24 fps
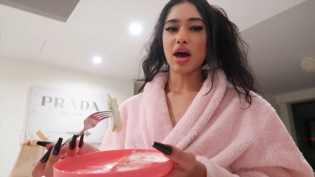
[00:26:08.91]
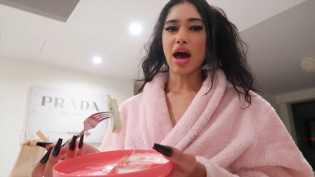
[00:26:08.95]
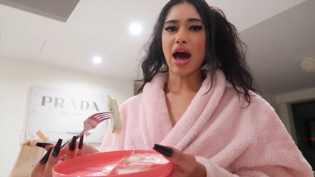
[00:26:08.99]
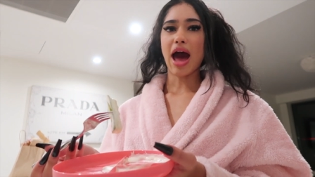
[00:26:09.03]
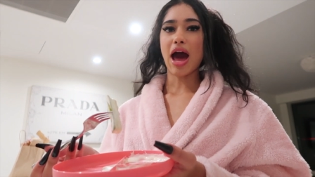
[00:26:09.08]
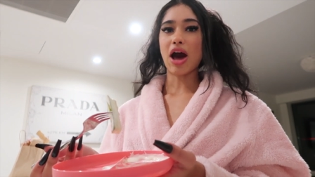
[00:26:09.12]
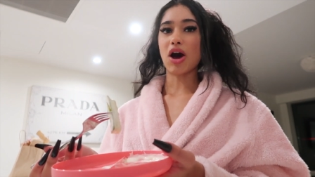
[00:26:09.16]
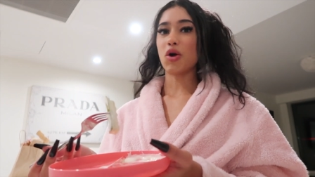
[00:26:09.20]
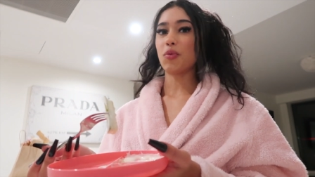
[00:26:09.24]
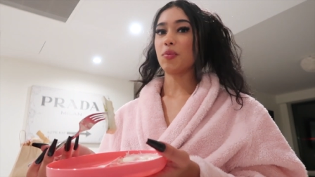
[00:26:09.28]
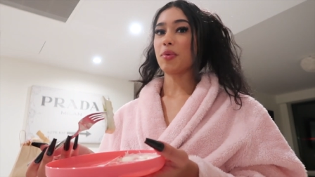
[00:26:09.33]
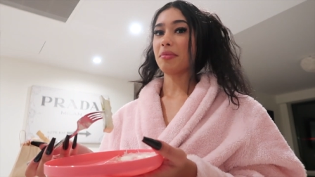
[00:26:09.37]
I
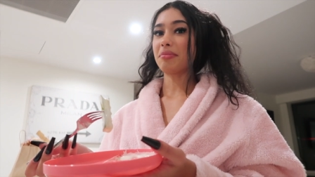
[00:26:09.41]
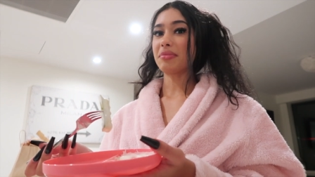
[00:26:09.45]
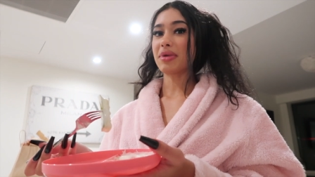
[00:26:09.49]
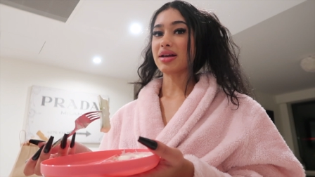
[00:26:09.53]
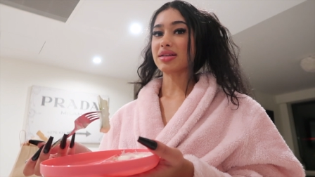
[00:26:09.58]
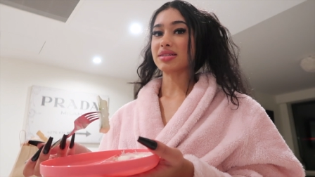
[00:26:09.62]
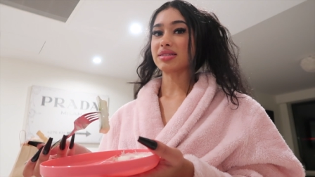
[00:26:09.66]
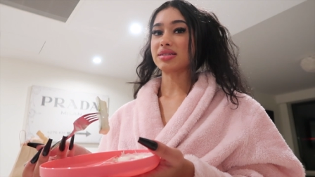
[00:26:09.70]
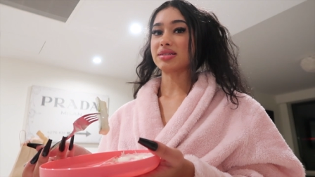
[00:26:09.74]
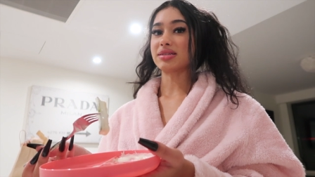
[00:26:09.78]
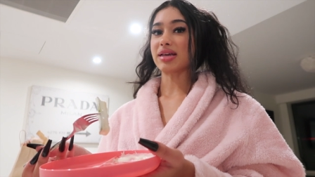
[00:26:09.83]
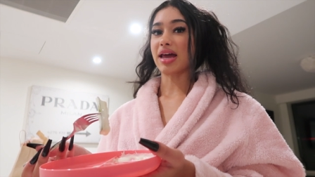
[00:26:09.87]
hope I'm
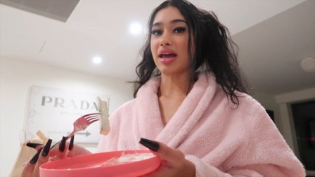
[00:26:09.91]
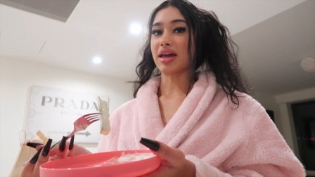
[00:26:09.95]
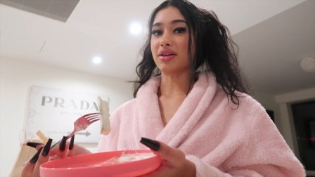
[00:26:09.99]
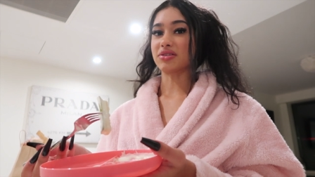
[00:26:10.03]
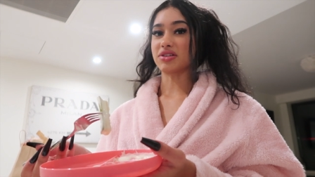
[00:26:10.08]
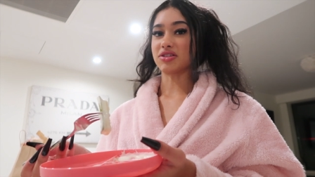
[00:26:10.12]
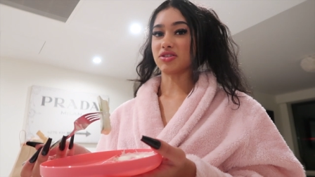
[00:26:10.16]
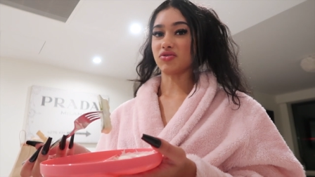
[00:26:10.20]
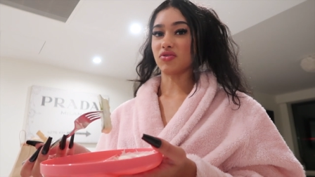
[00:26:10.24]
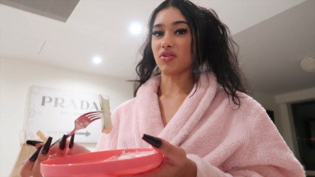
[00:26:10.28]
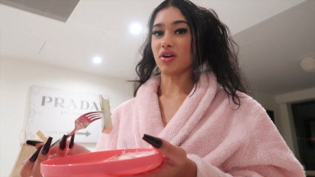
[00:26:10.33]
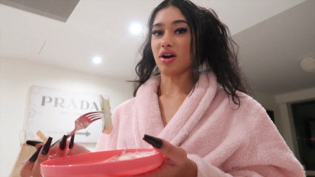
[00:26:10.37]
not saying
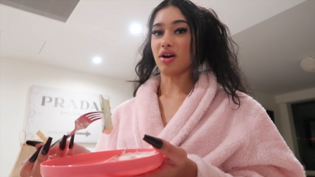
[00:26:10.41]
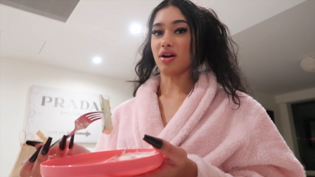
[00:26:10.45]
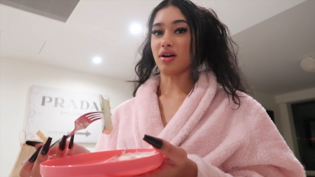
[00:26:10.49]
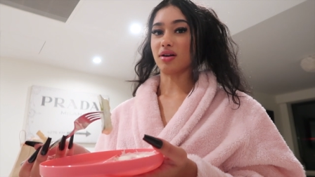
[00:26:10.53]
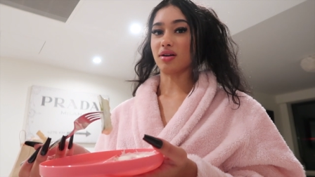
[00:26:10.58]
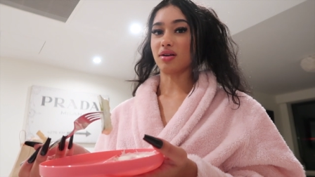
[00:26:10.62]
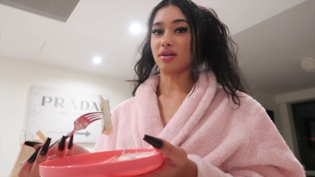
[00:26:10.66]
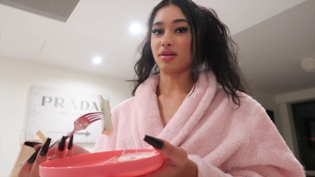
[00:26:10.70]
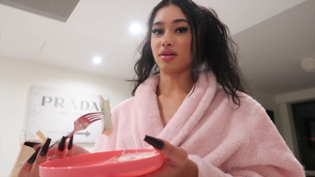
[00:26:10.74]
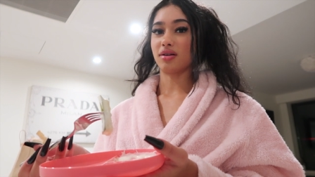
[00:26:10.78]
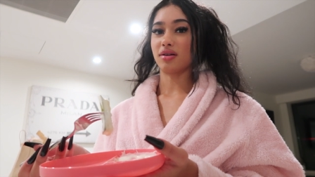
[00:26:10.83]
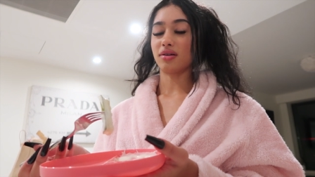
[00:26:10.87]
this wrong.